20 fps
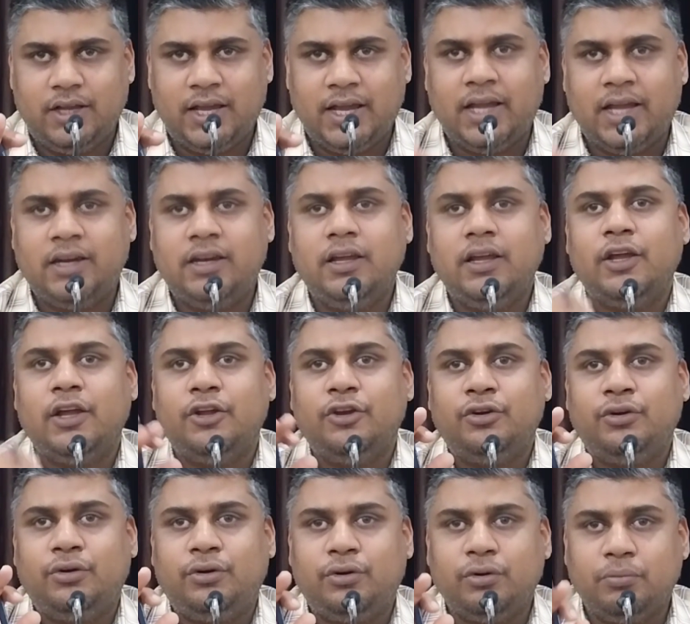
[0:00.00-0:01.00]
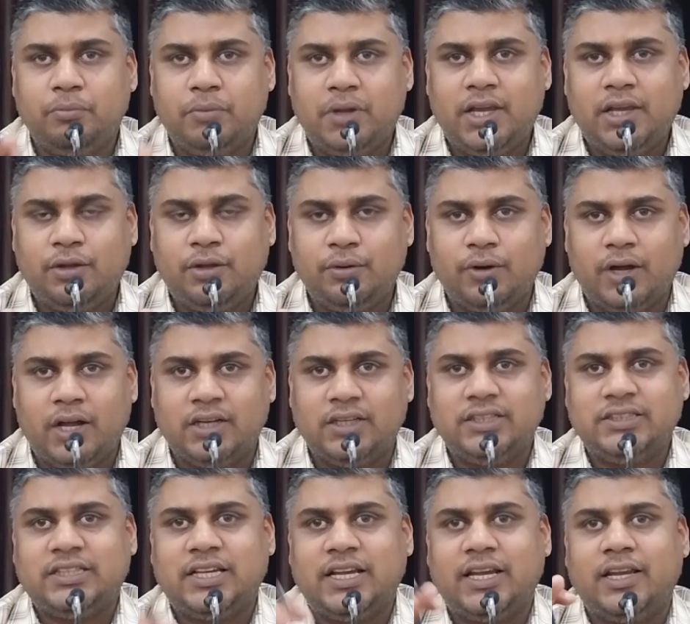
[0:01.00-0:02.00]
and to make you
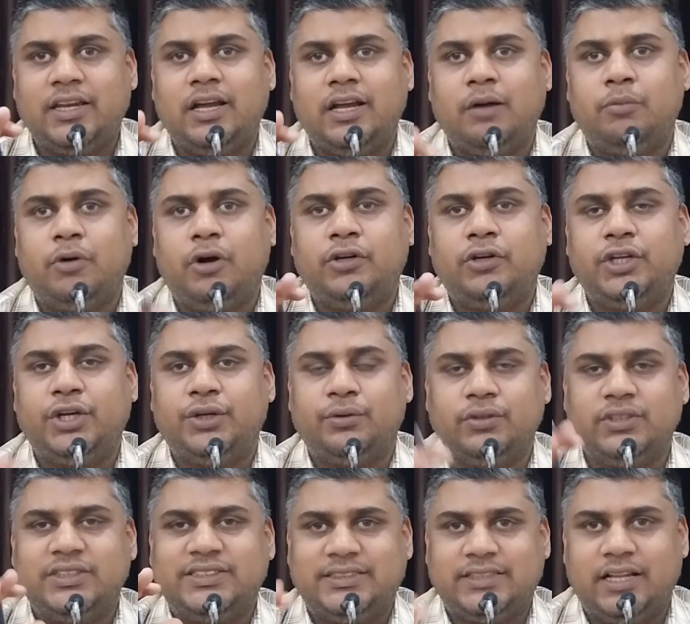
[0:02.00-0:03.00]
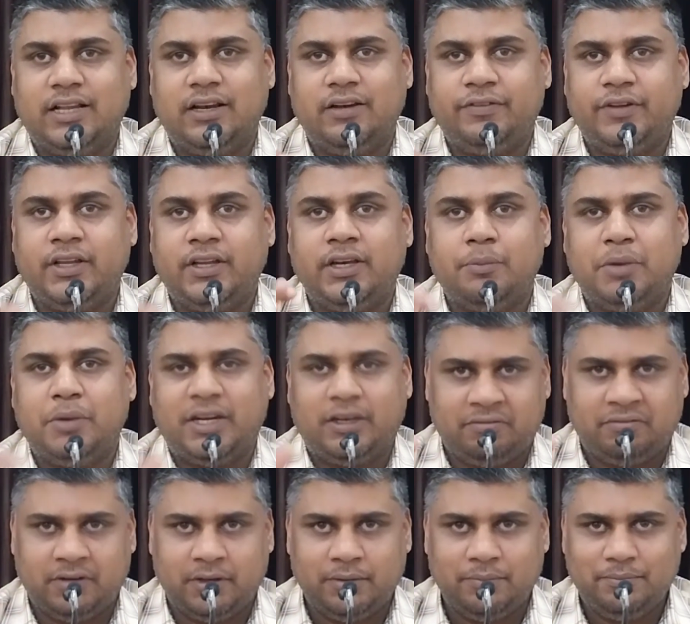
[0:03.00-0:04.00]
understand about your own self in a better
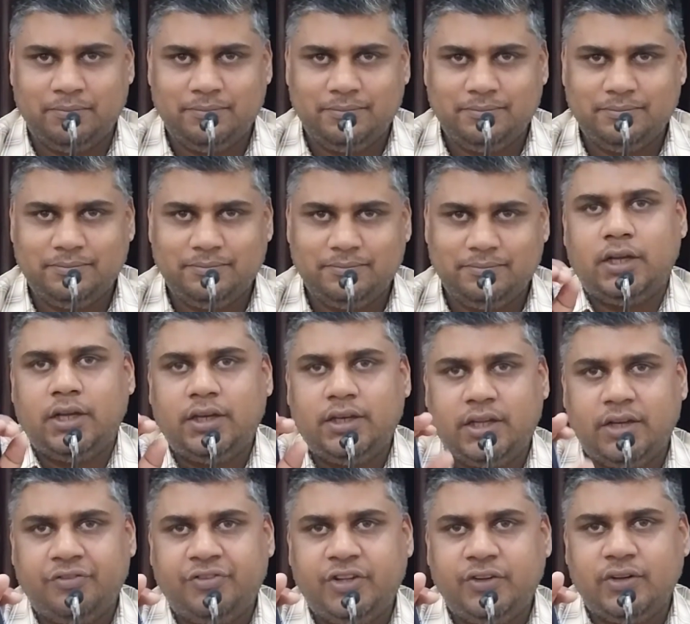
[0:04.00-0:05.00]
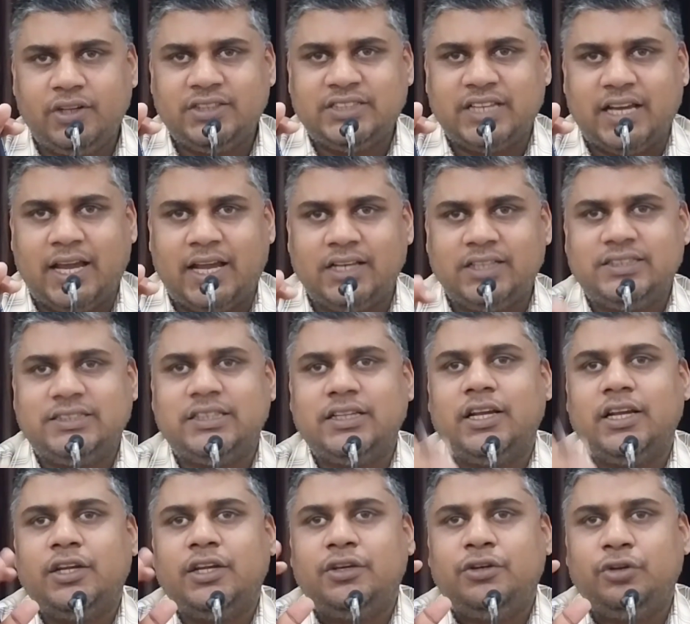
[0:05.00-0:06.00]
way. It gives you a chance
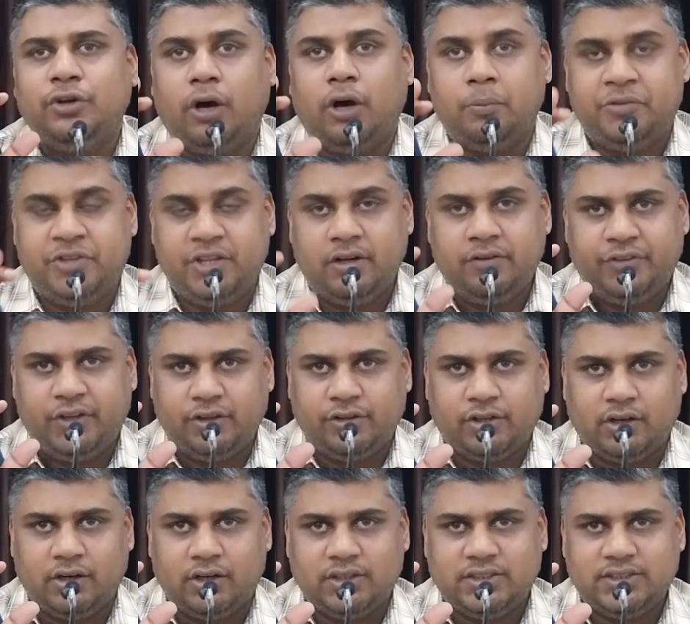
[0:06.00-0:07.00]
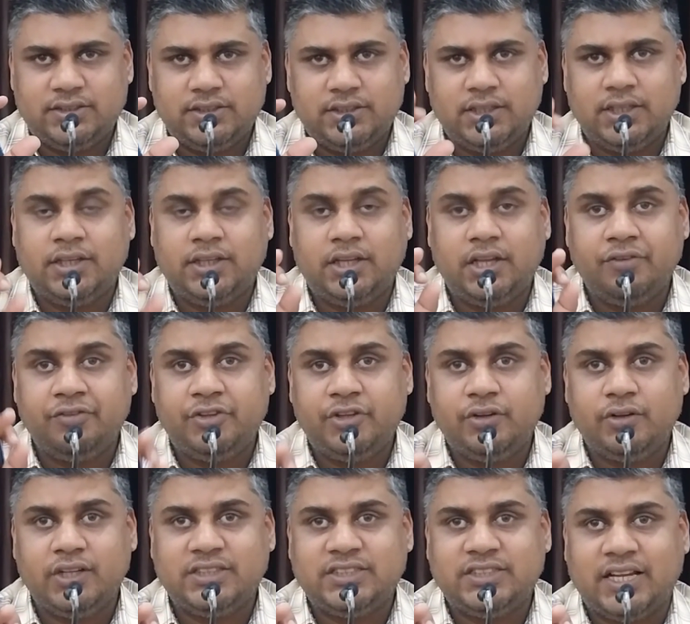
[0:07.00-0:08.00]
to observe your thoughts. It gives
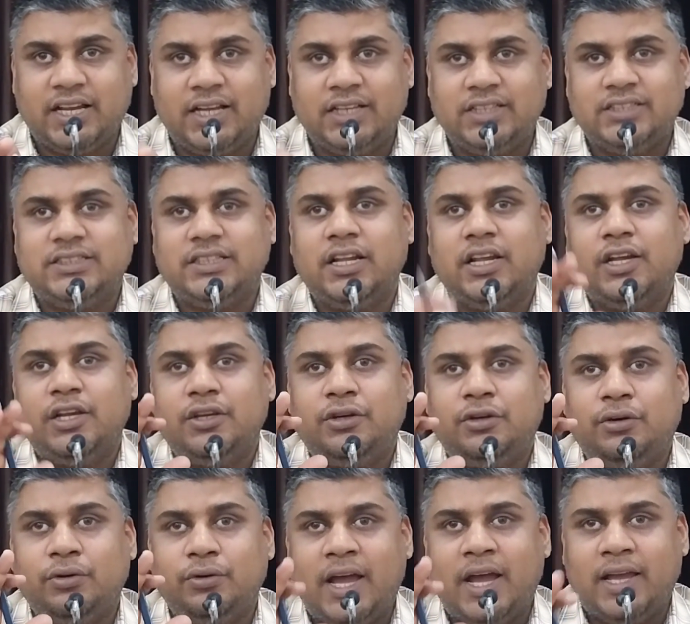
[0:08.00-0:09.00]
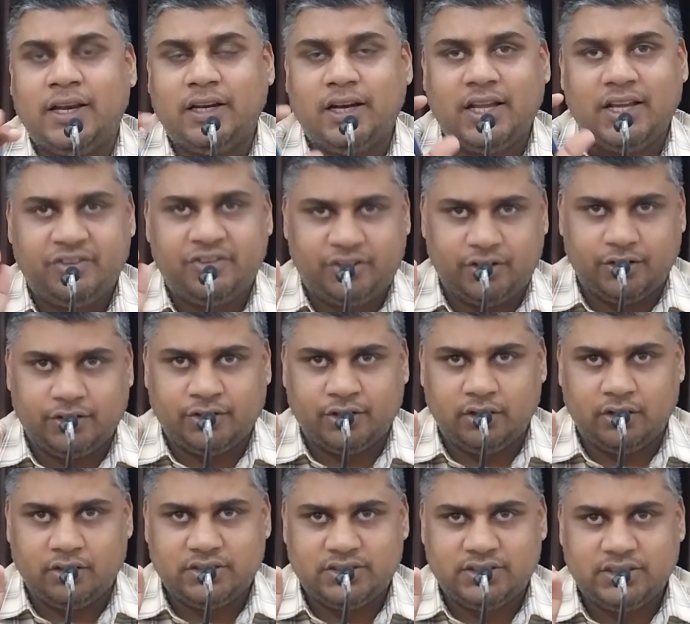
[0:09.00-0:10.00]
you a chance to analyze your
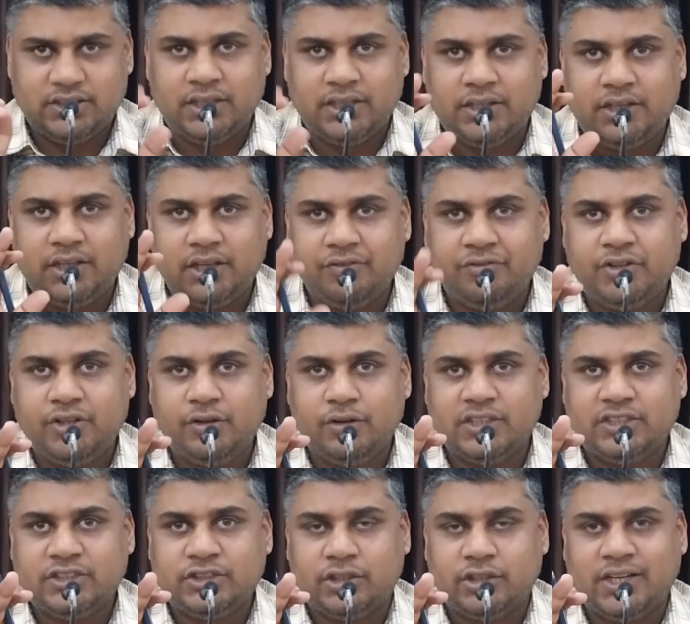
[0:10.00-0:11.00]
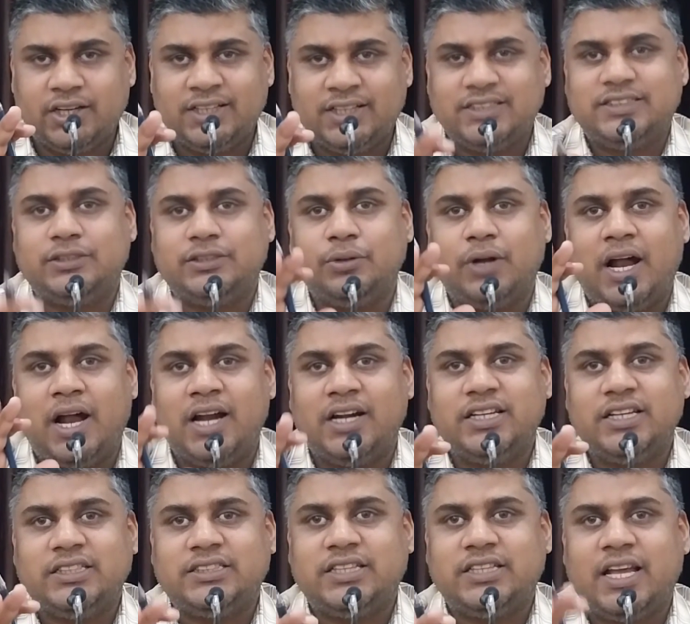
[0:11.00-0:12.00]
thoughts. It gives you a chance to
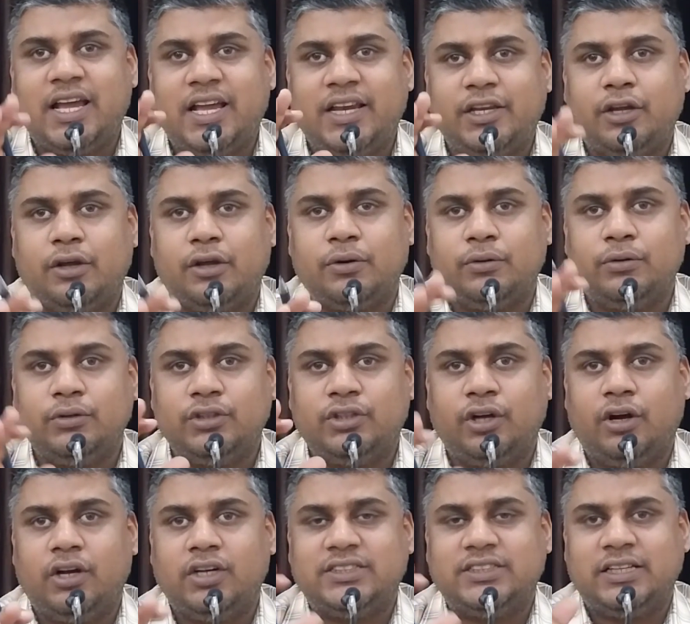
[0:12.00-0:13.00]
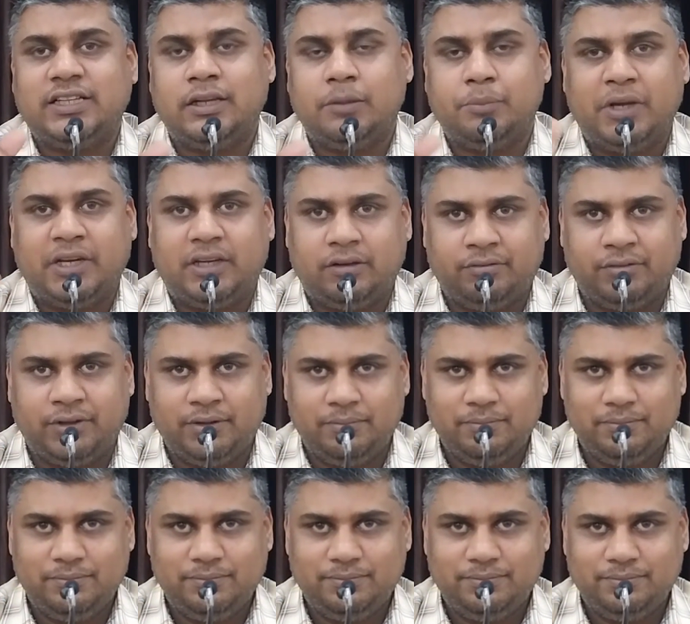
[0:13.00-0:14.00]
understand your own thoughts in a better way.
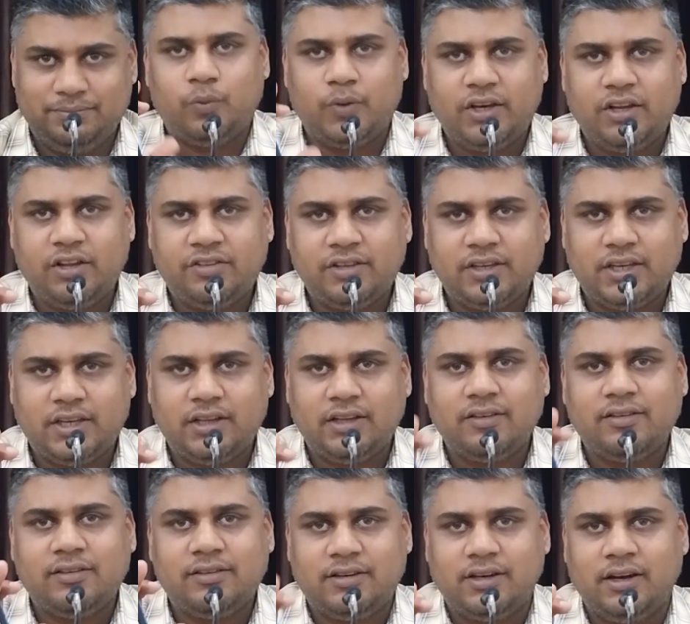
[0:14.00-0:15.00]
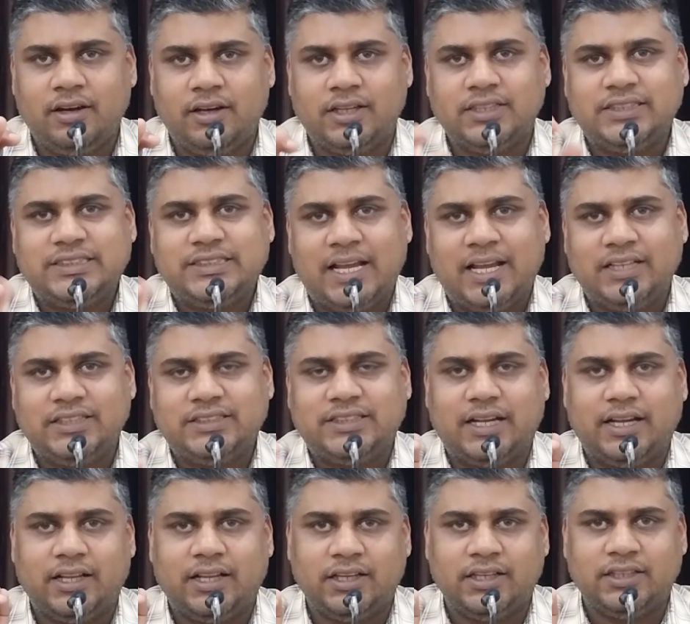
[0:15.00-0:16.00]
When you're sitting in stillness and
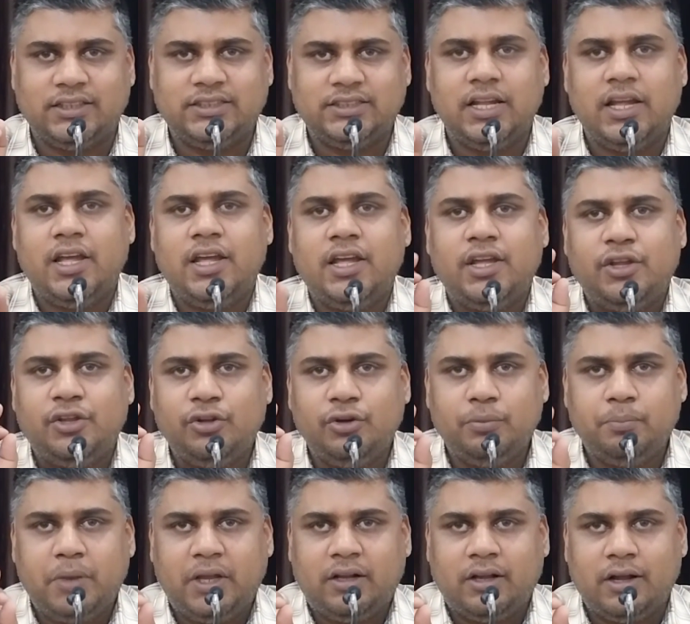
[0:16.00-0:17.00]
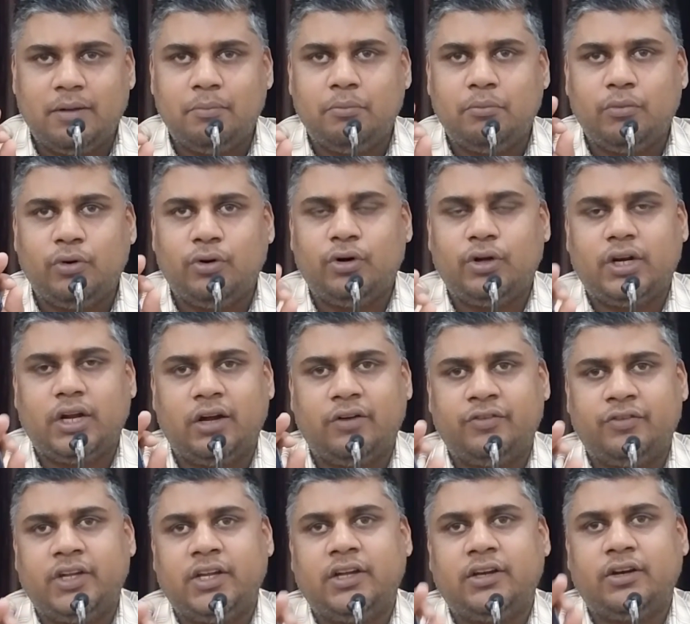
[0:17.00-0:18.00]
silence, you become more
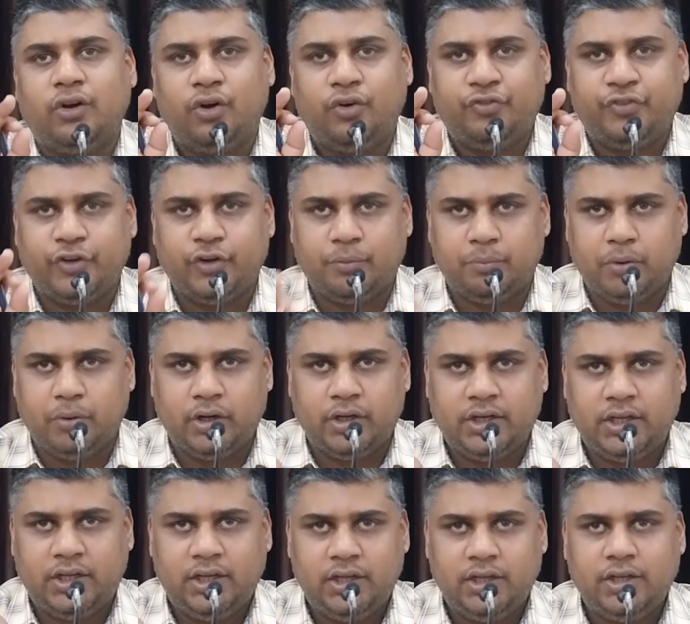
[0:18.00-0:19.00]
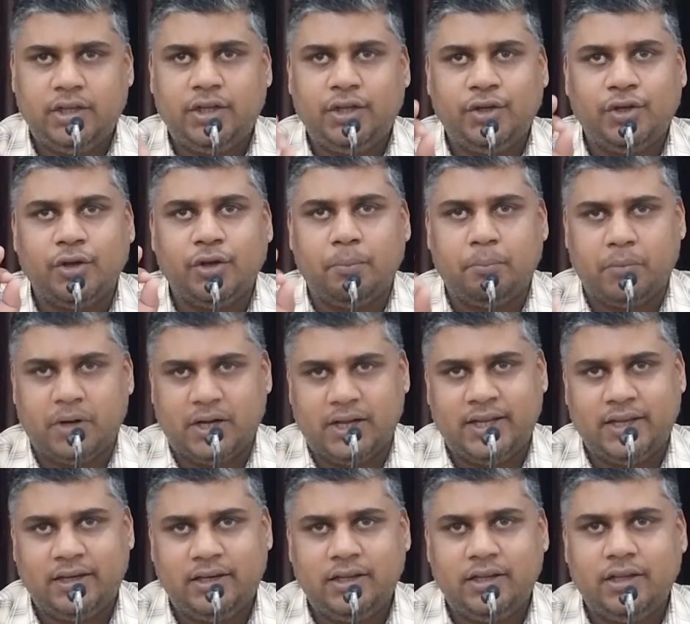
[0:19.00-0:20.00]
aware of your body, your
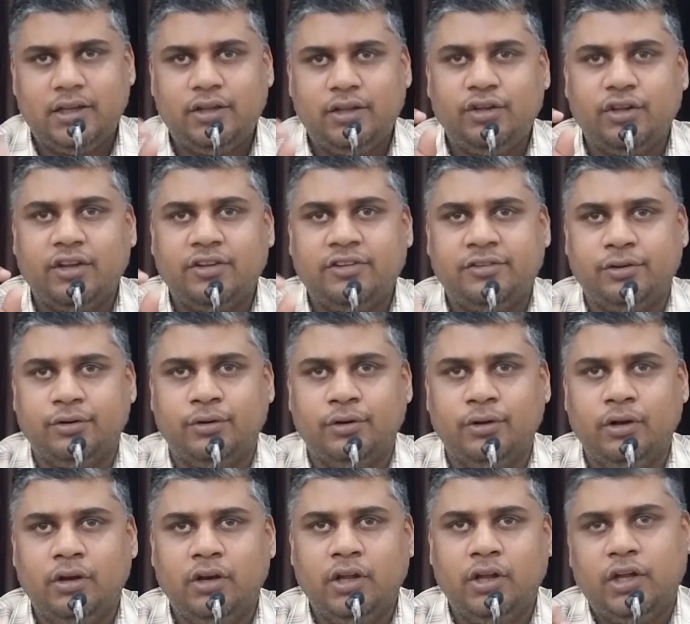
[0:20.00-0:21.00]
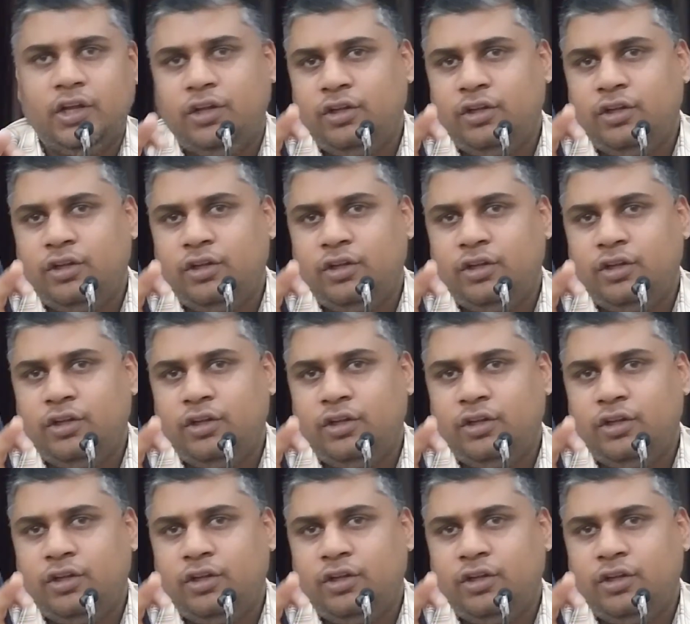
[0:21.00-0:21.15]
mind, your soul,